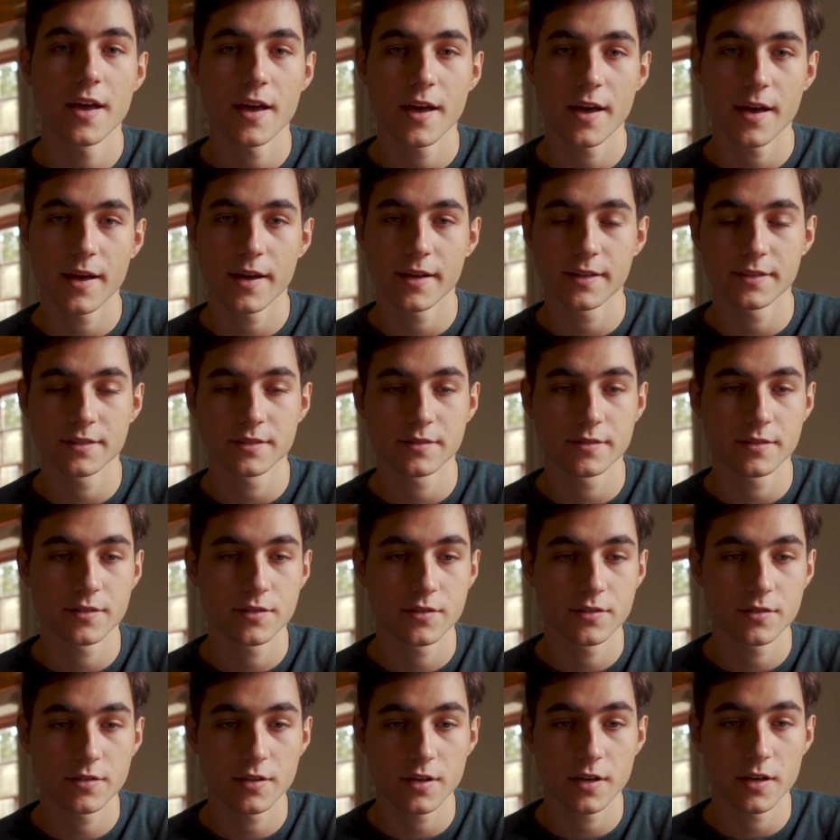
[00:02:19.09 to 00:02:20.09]
and
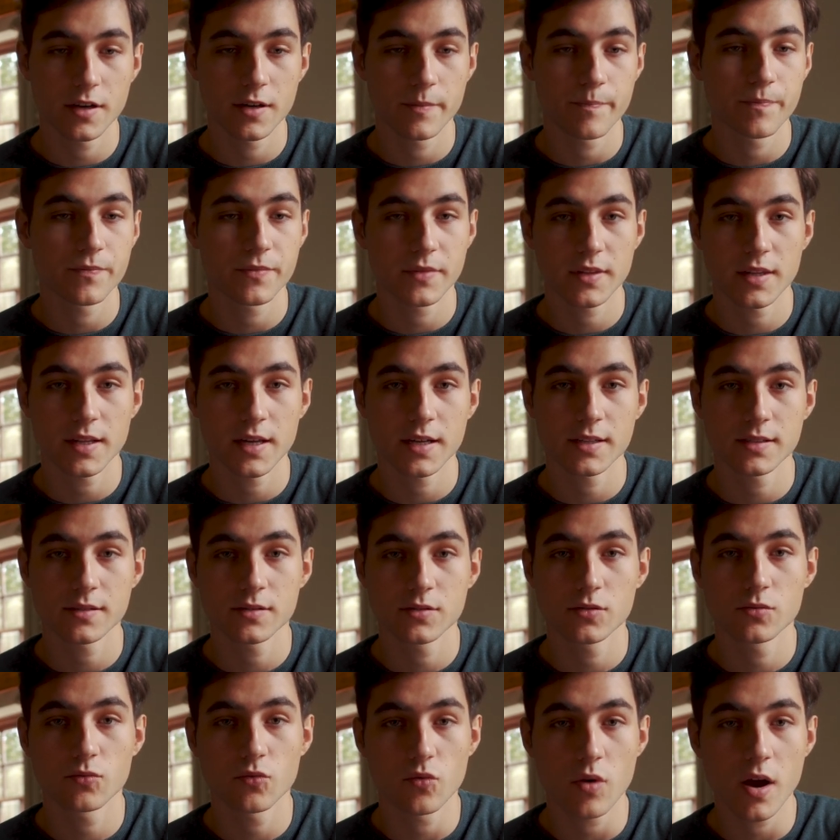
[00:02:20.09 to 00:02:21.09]

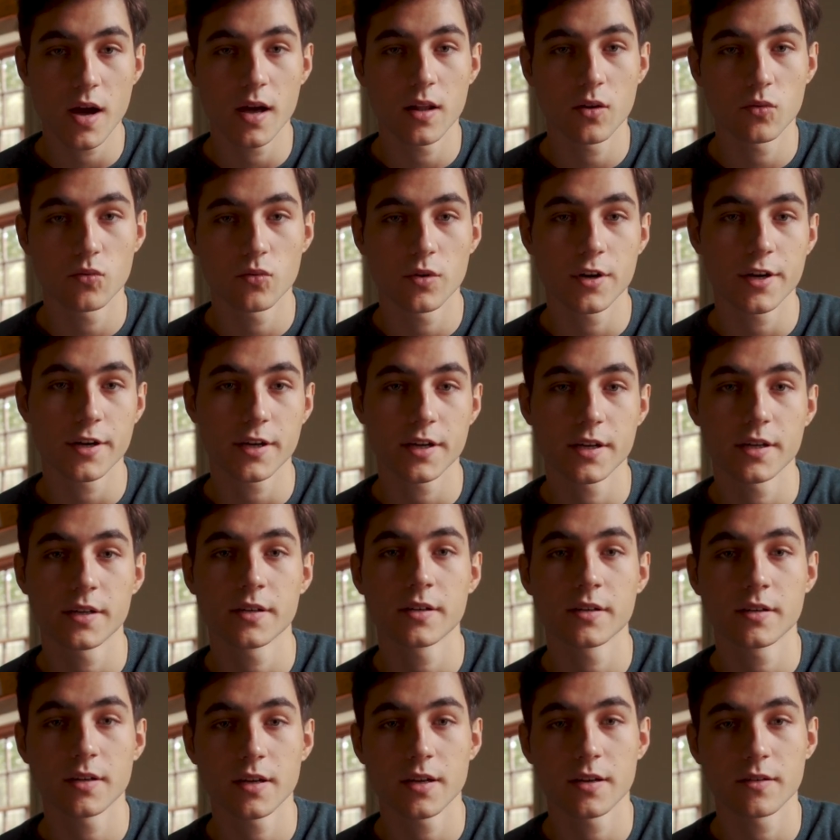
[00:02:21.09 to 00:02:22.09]
that's while
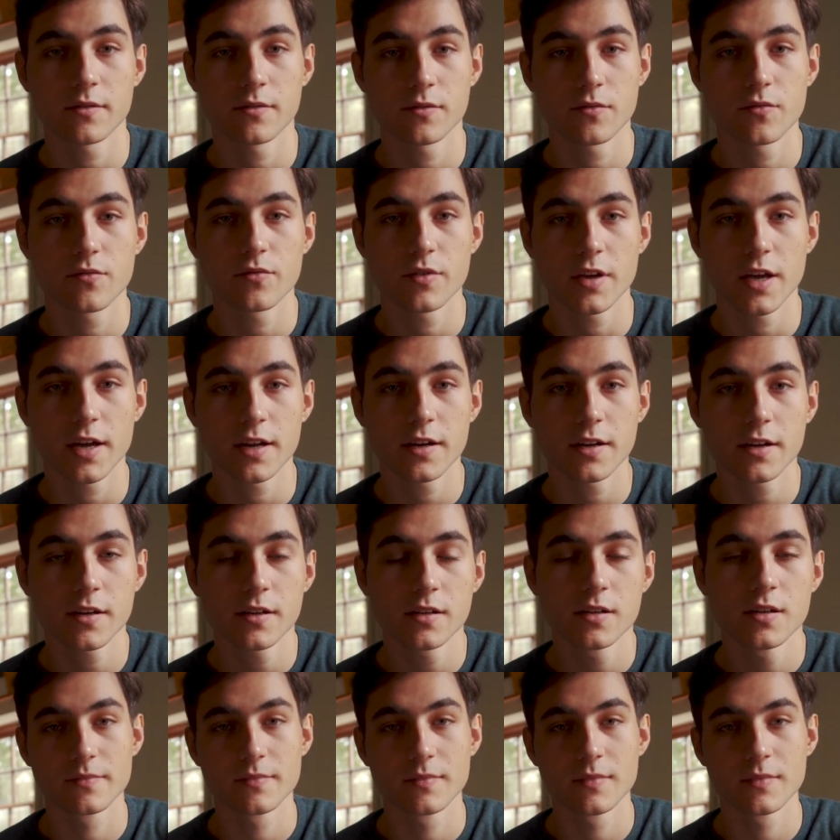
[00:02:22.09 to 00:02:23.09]
working in Vienna.